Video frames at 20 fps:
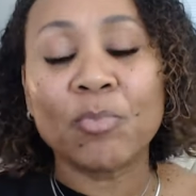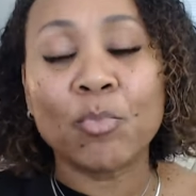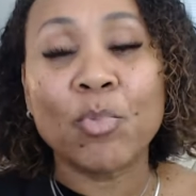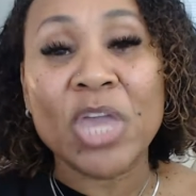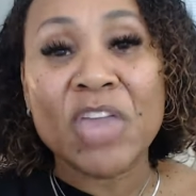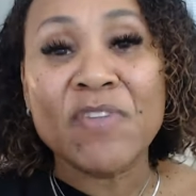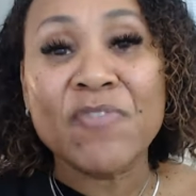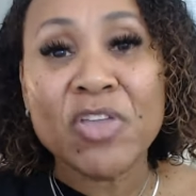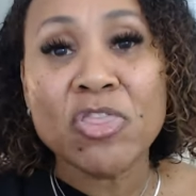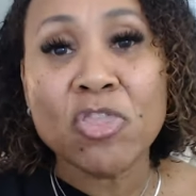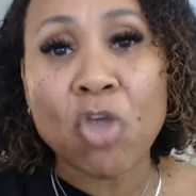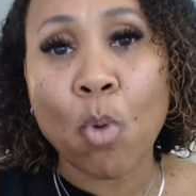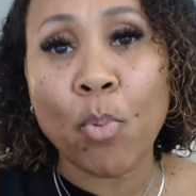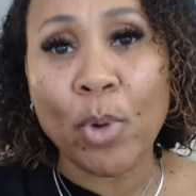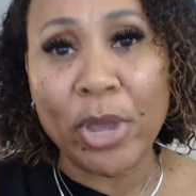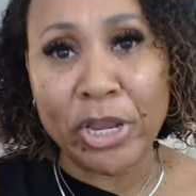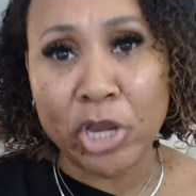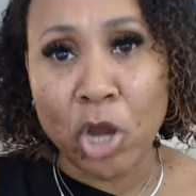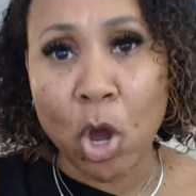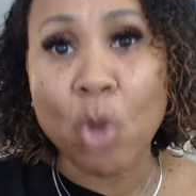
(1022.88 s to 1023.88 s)
Even though
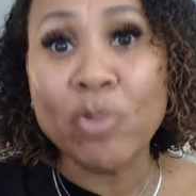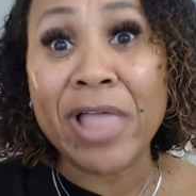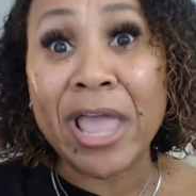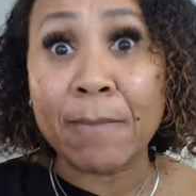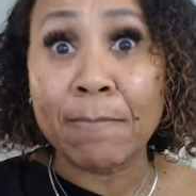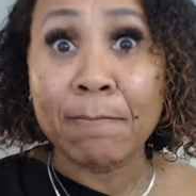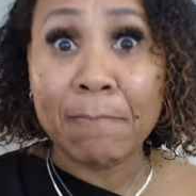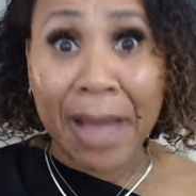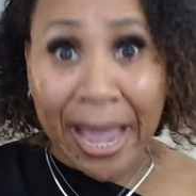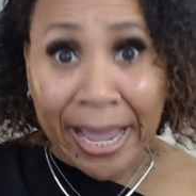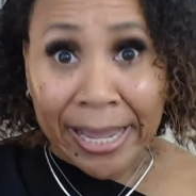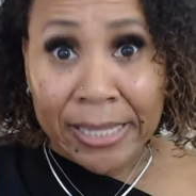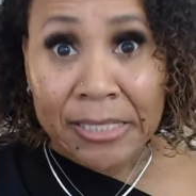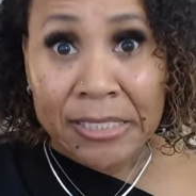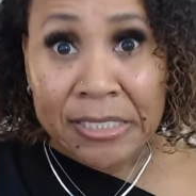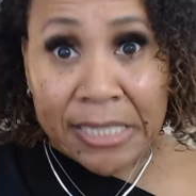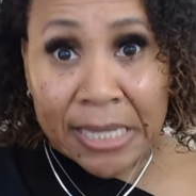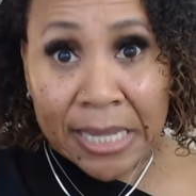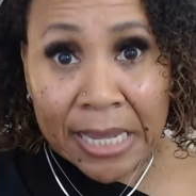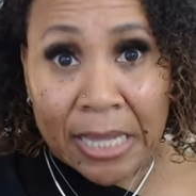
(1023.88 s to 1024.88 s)
we know like
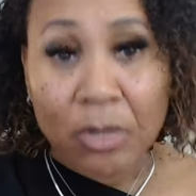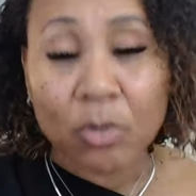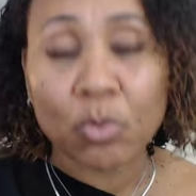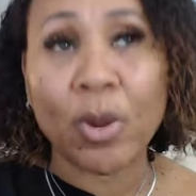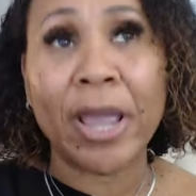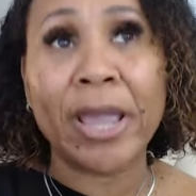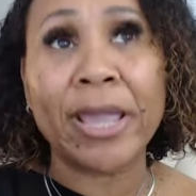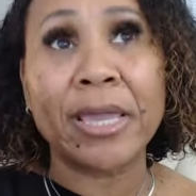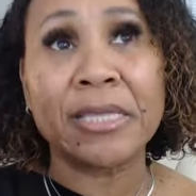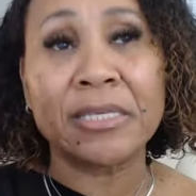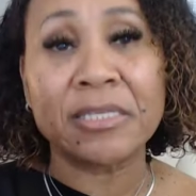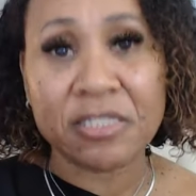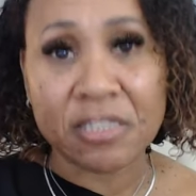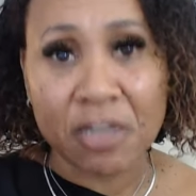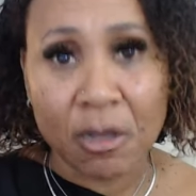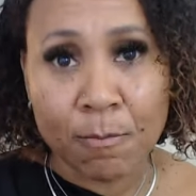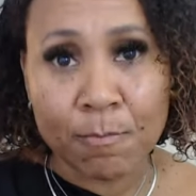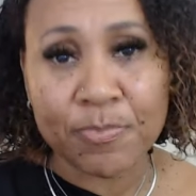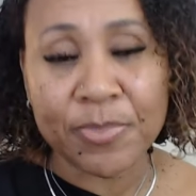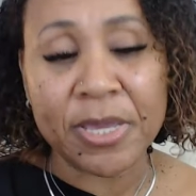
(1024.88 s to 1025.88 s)
mindset, right, is
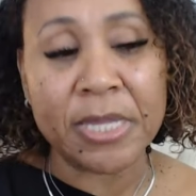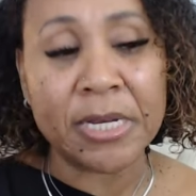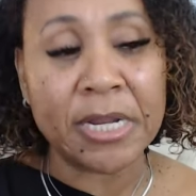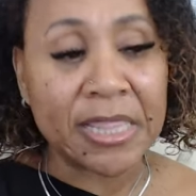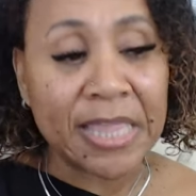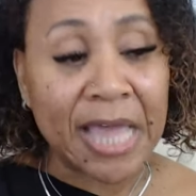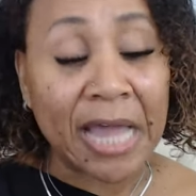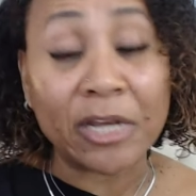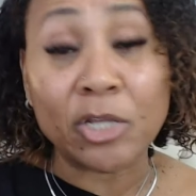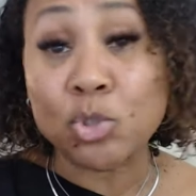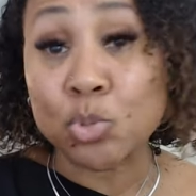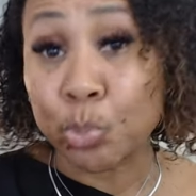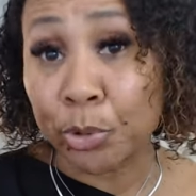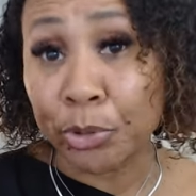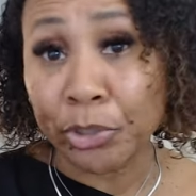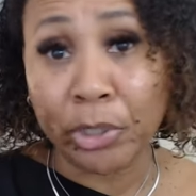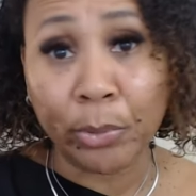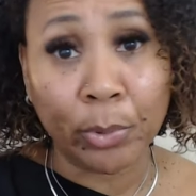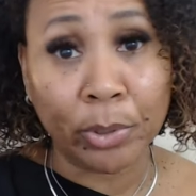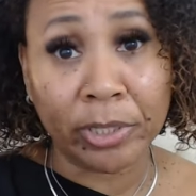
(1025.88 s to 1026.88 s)
something that is
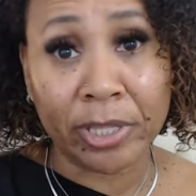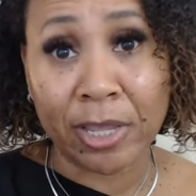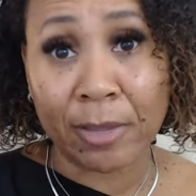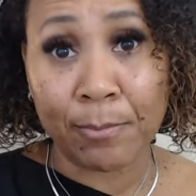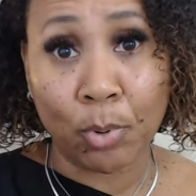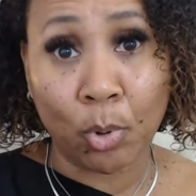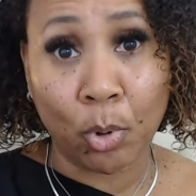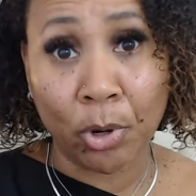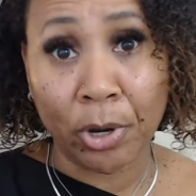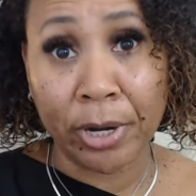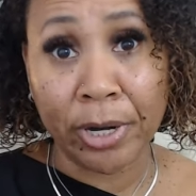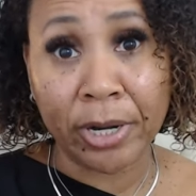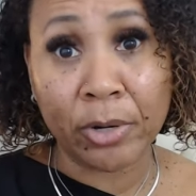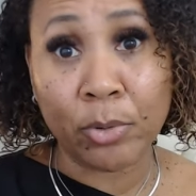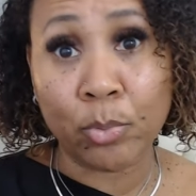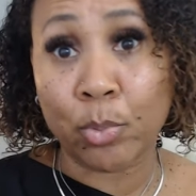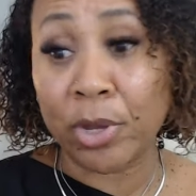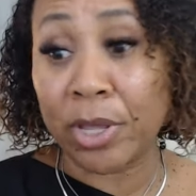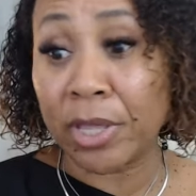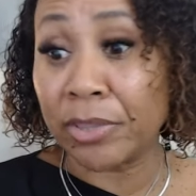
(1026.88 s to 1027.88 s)
really, really
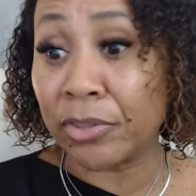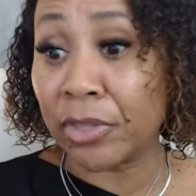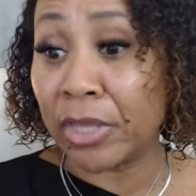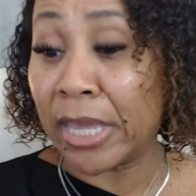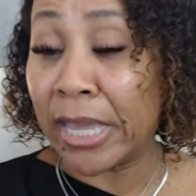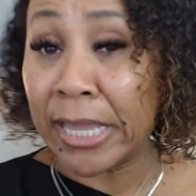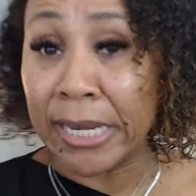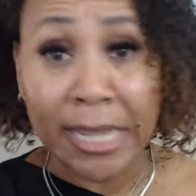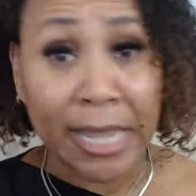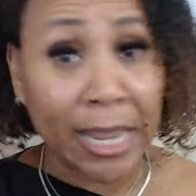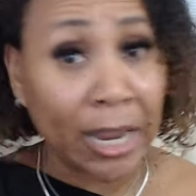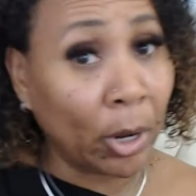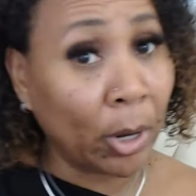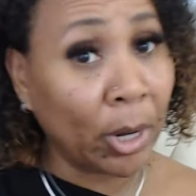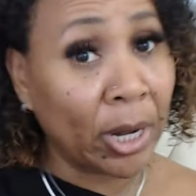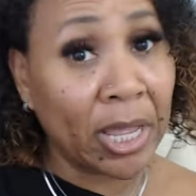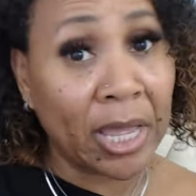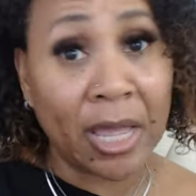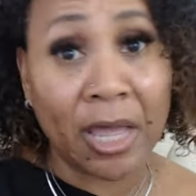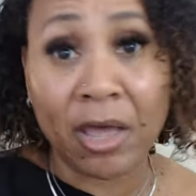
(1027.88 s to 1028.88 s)
important with any
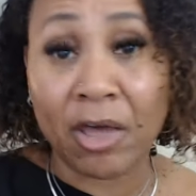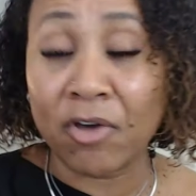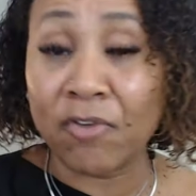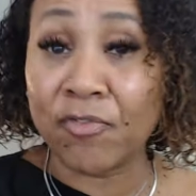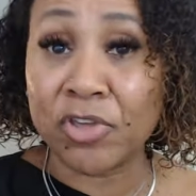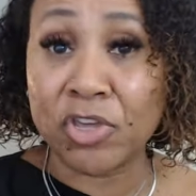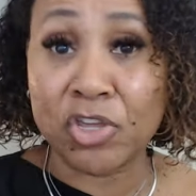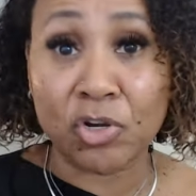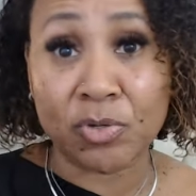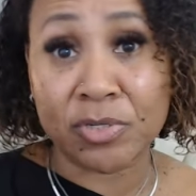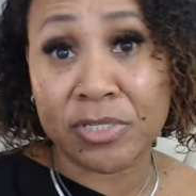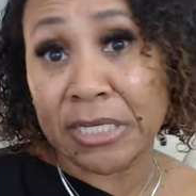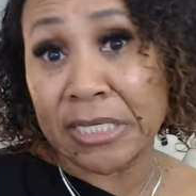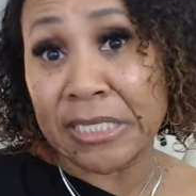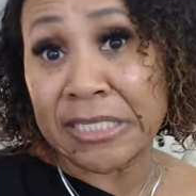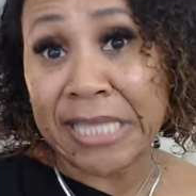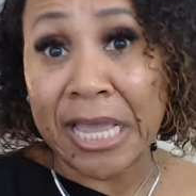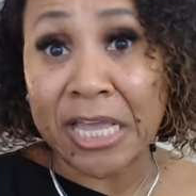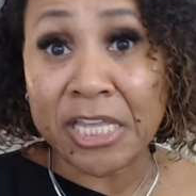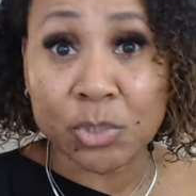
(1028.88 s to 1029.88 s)
area of, you know,
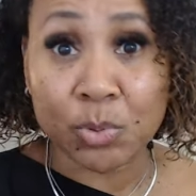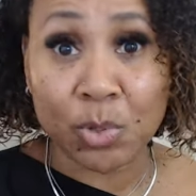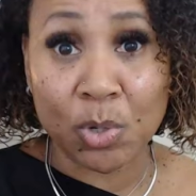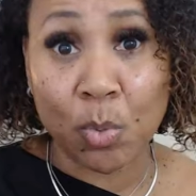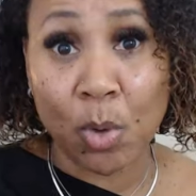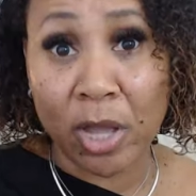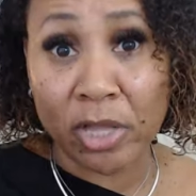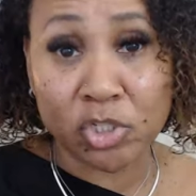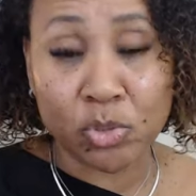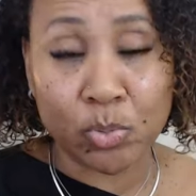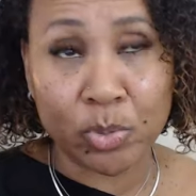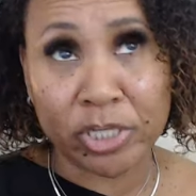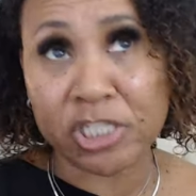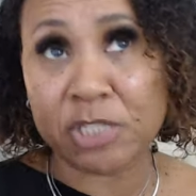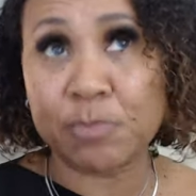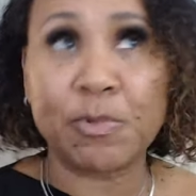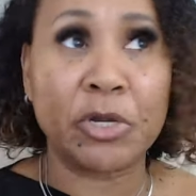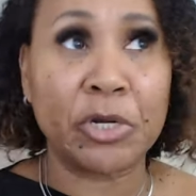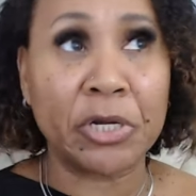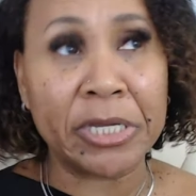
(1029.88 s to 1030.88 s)
success we want to
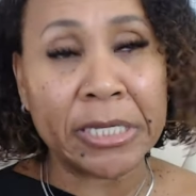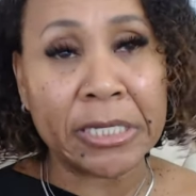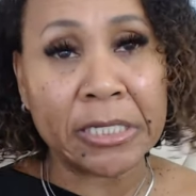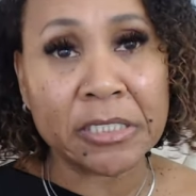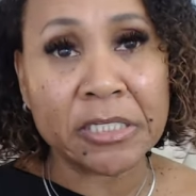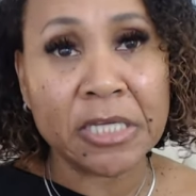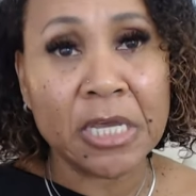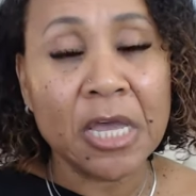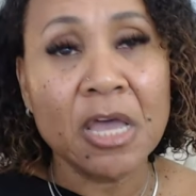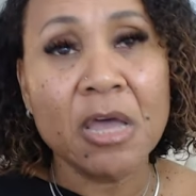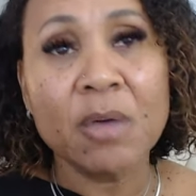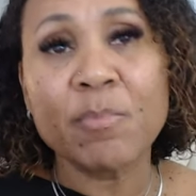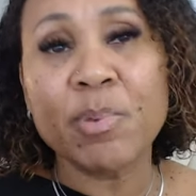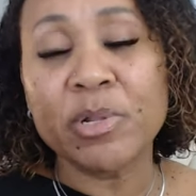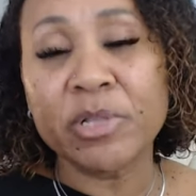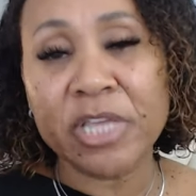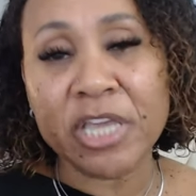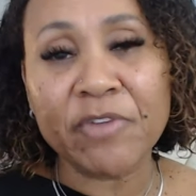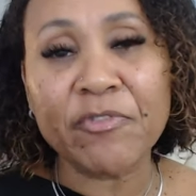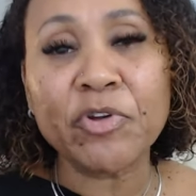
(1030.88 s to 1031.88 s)
experience.
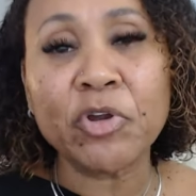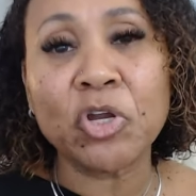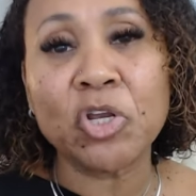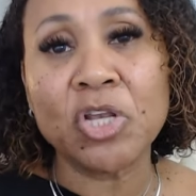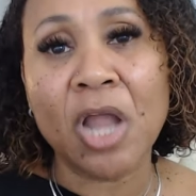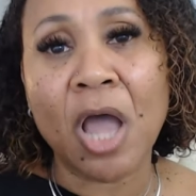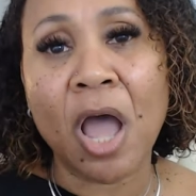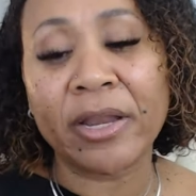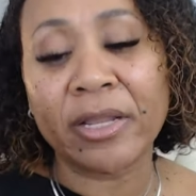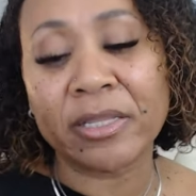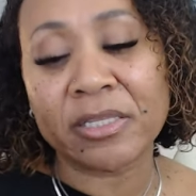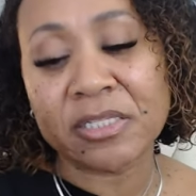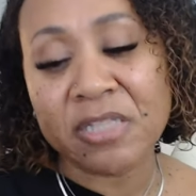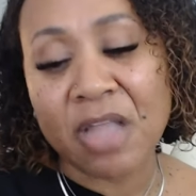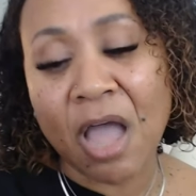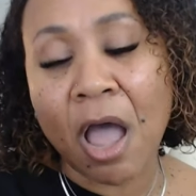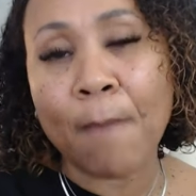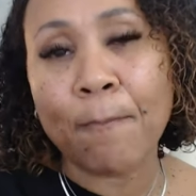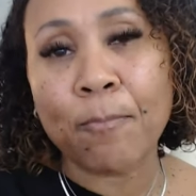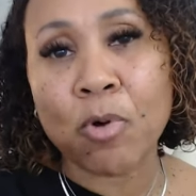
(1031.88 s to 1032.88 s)
Believe it or not, it's
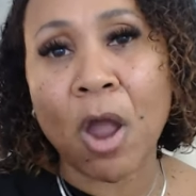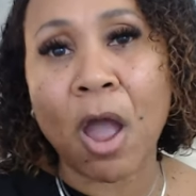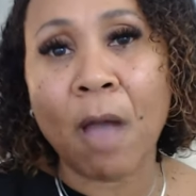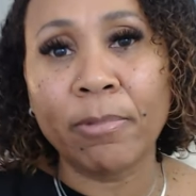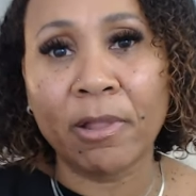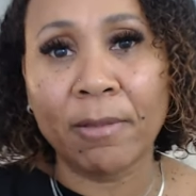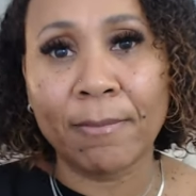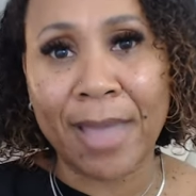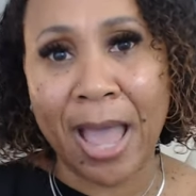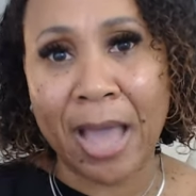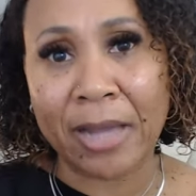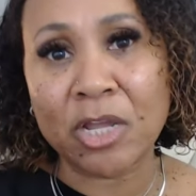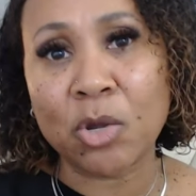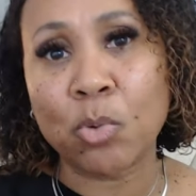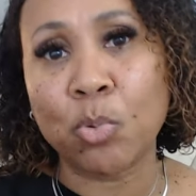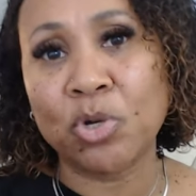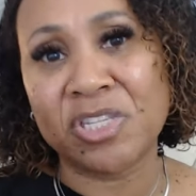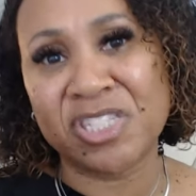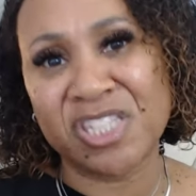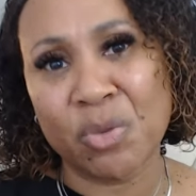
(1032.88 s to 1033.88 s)
not problematic
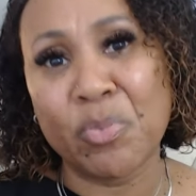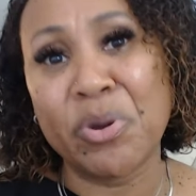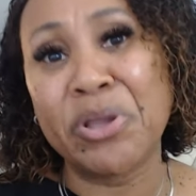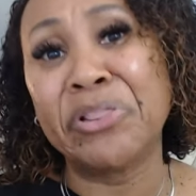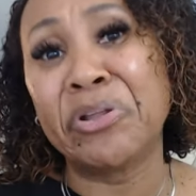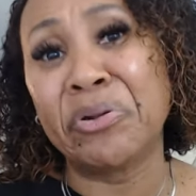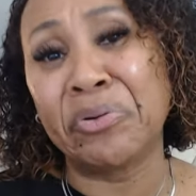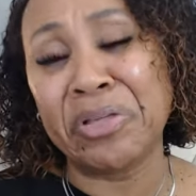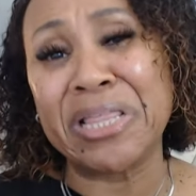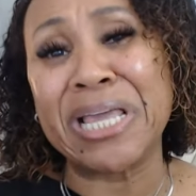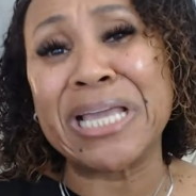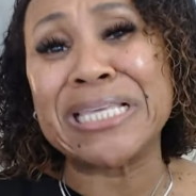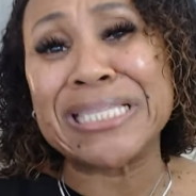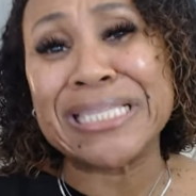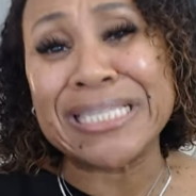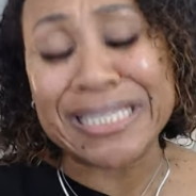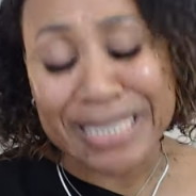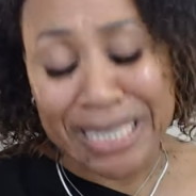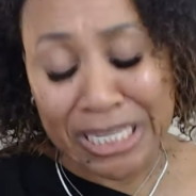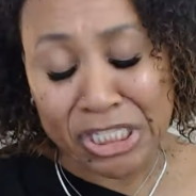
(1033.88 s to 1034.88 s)
where someone literally like
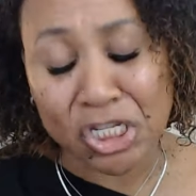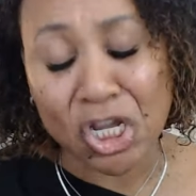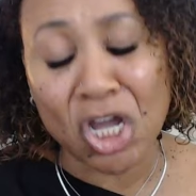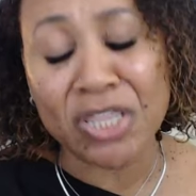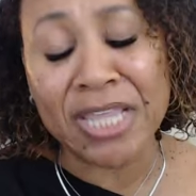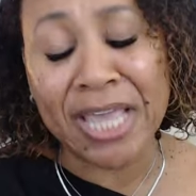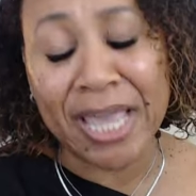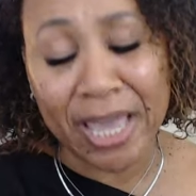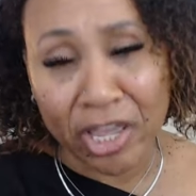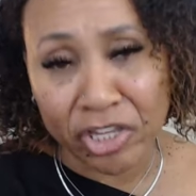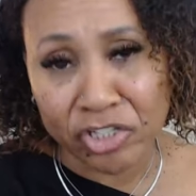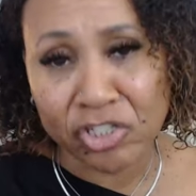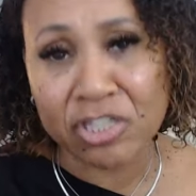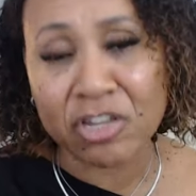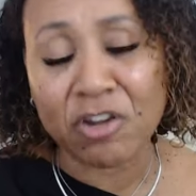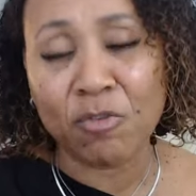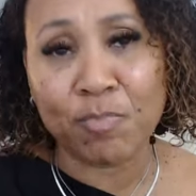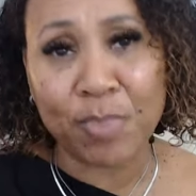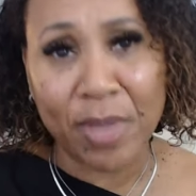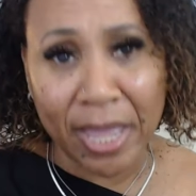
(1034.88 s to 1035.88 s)
sits on the edge of
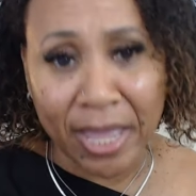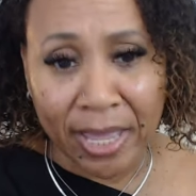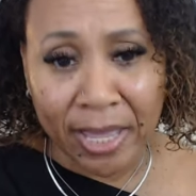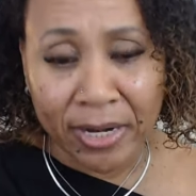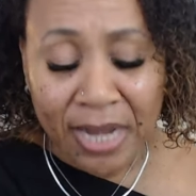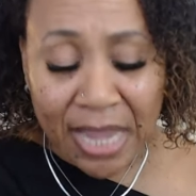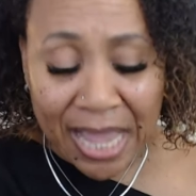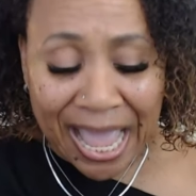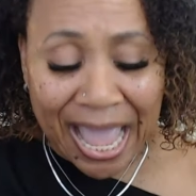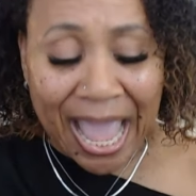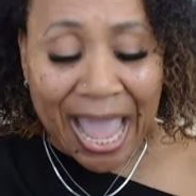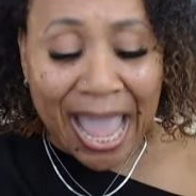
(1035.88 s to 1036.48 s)
their bed,